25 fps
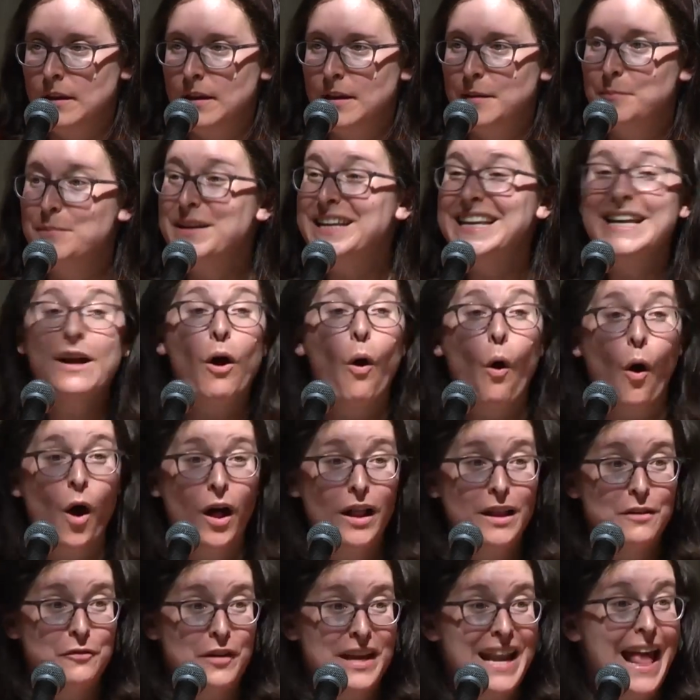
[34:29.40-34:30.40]
Meaning
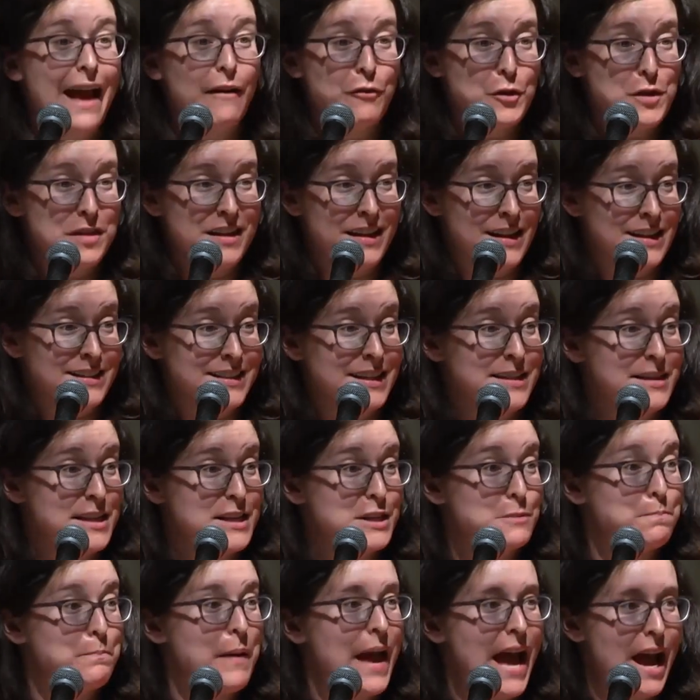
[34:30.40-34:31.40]
all of it, everything that's in
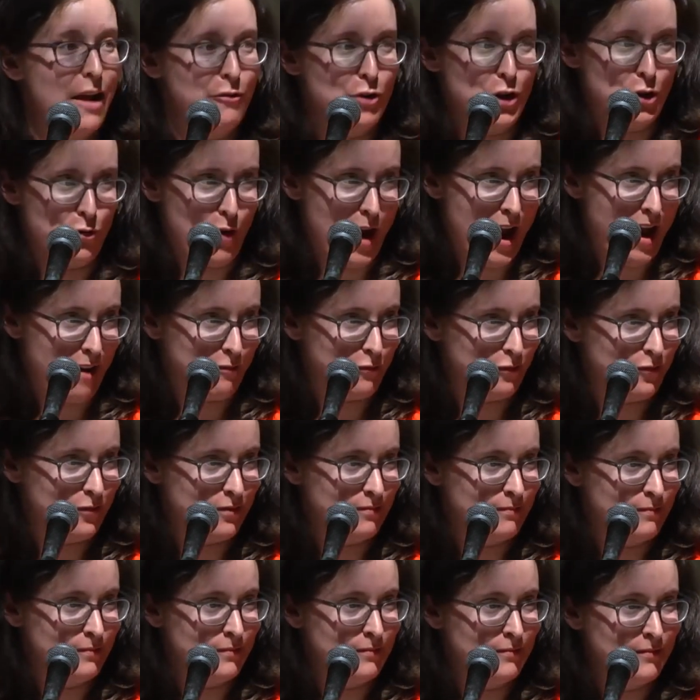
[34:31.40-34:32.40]
this paragraph.
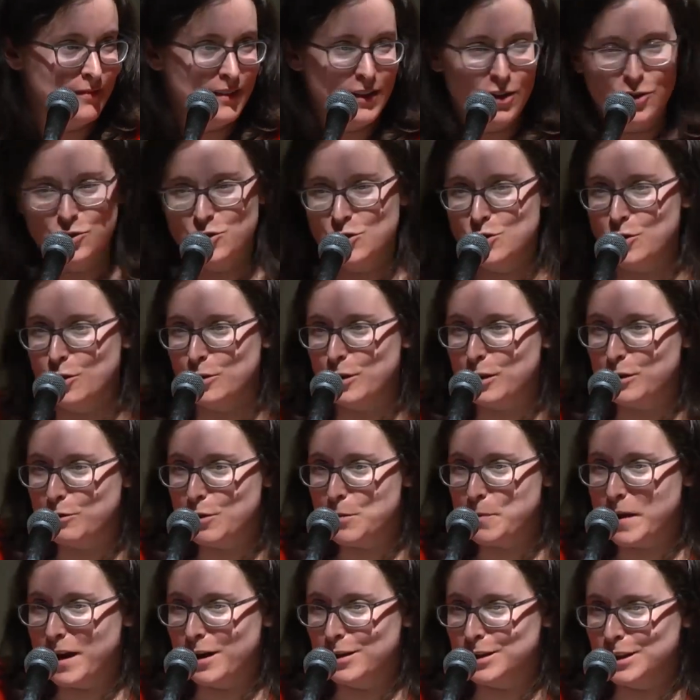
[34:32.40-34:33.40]
Because the 3
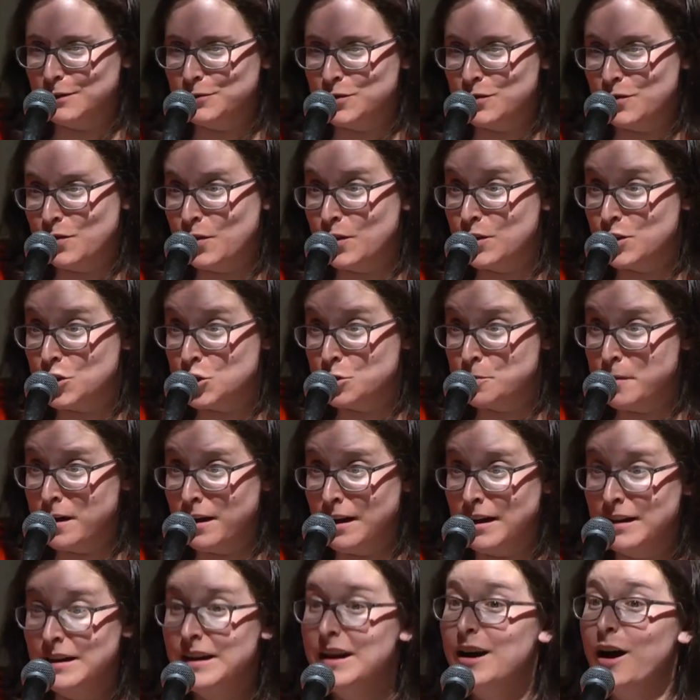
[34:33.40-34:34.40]
paragraphs of the
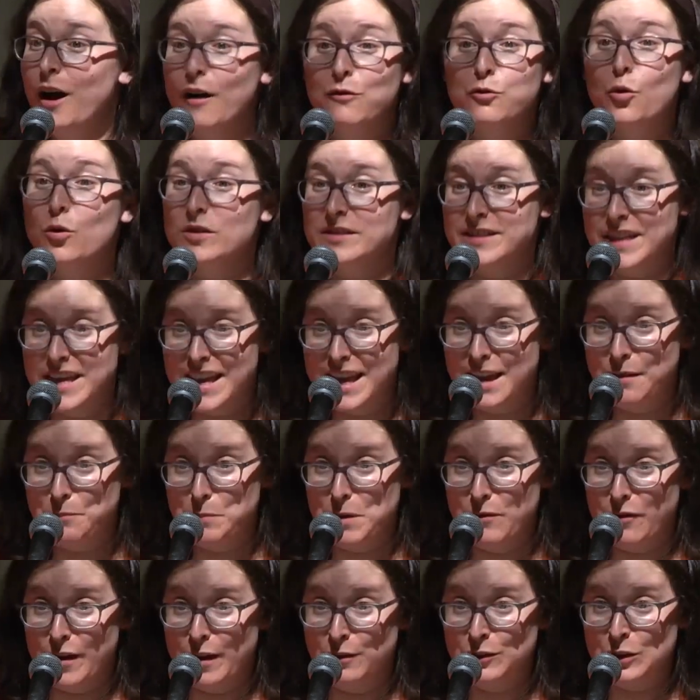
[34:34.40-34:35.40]
Shema, of course, they can't be
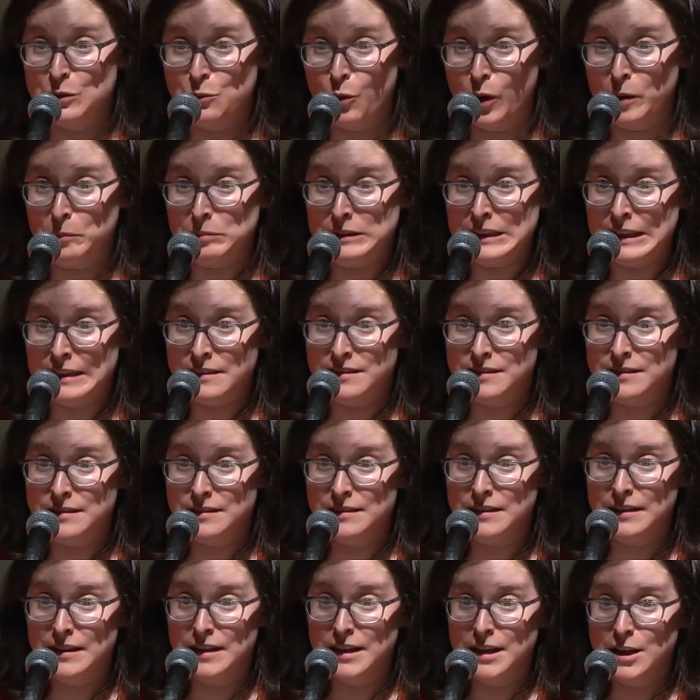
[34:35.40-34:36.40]
found in one place
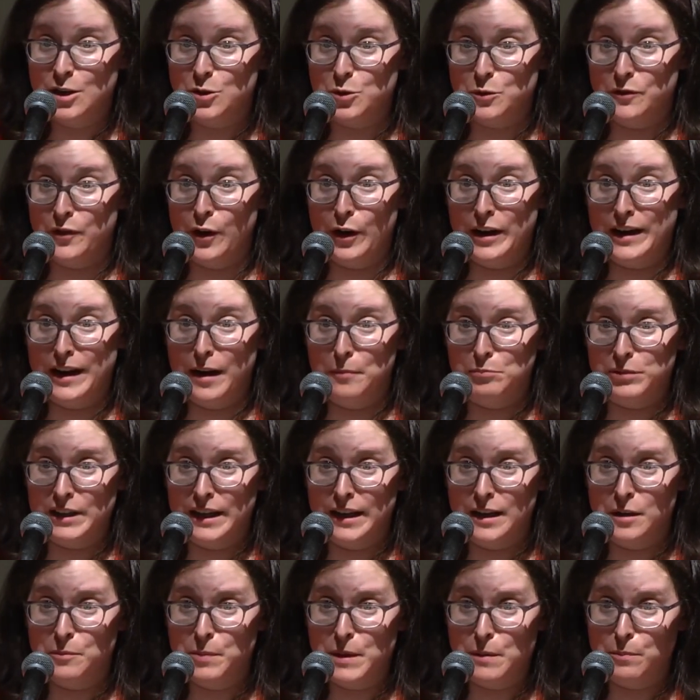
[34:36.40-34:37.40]
because we're very
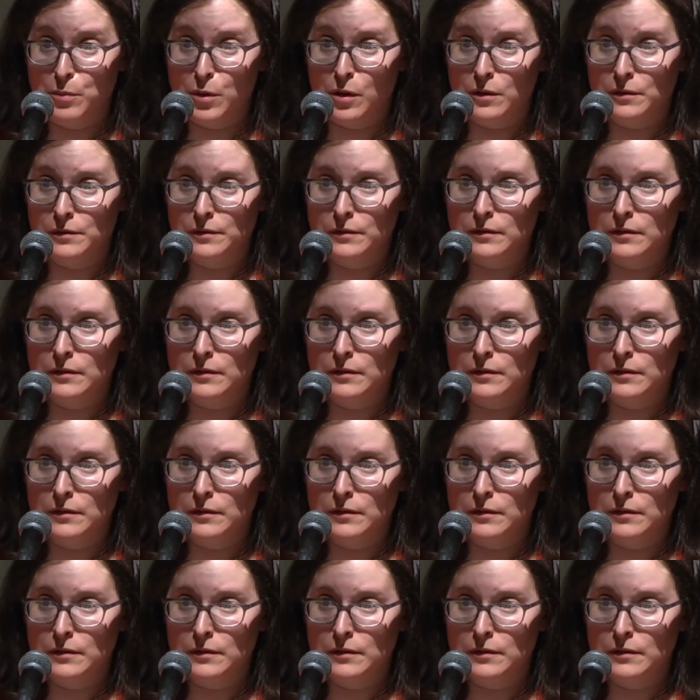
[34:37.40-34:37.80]
complicated people.